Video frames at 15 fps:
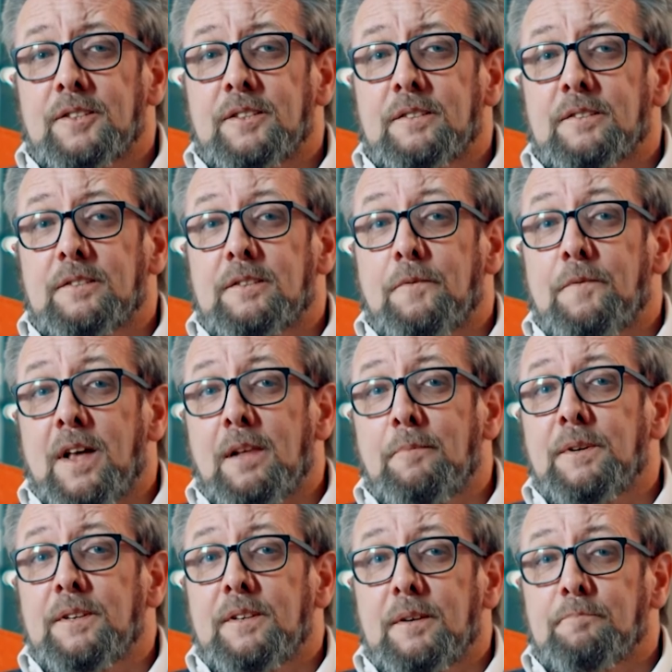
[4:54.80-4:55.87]
in
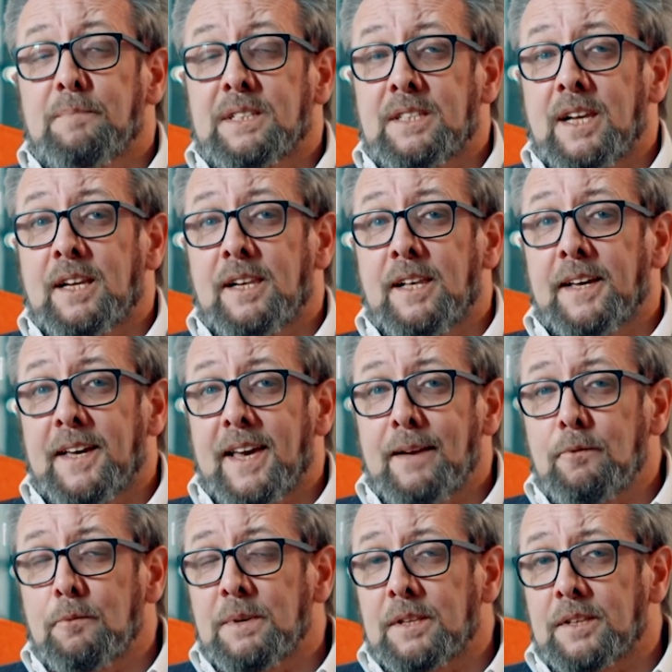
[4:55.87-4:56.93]
development, particularly again
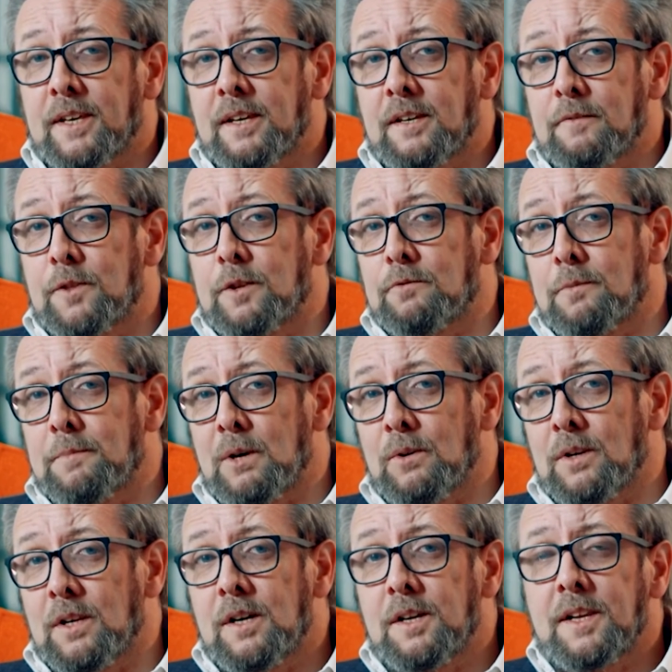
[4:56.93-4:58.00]
when we think of the remote
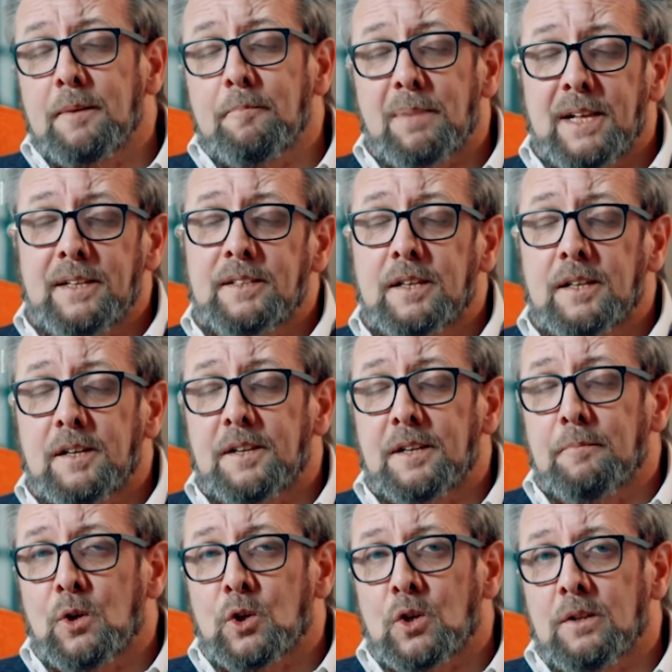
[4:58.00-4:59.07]
learning, blended learning
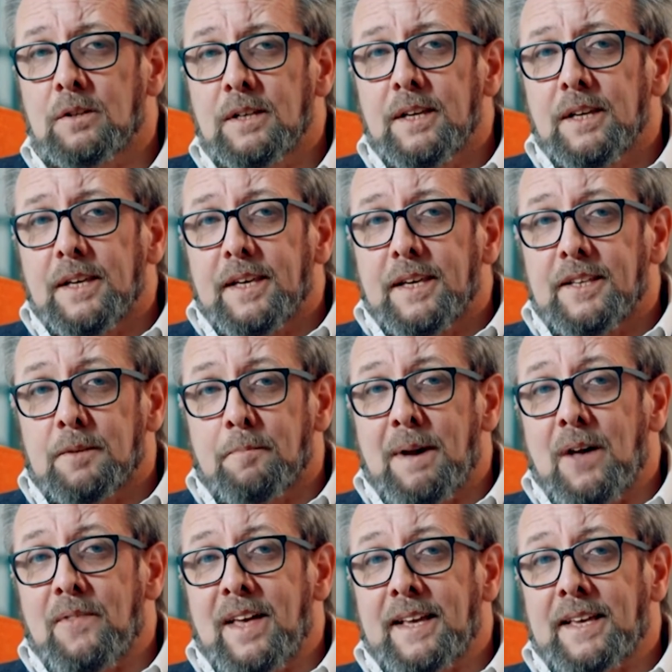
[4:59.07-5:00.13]
model, is
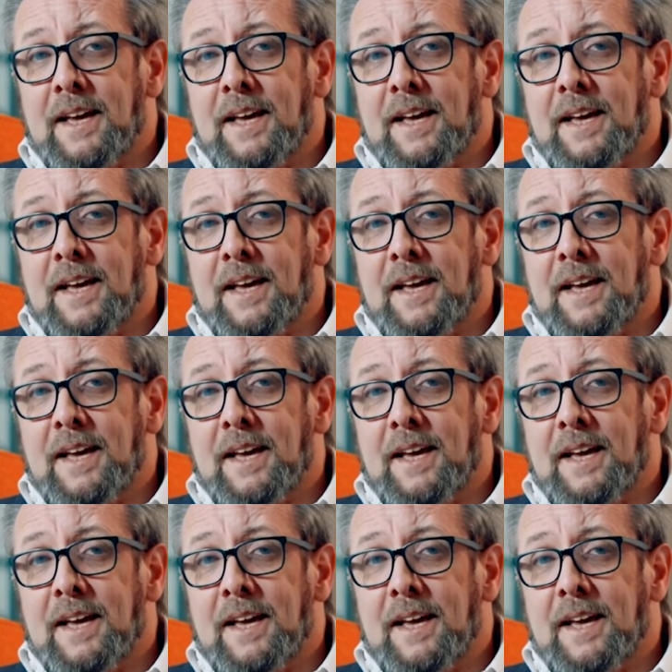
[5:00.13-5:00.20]
about that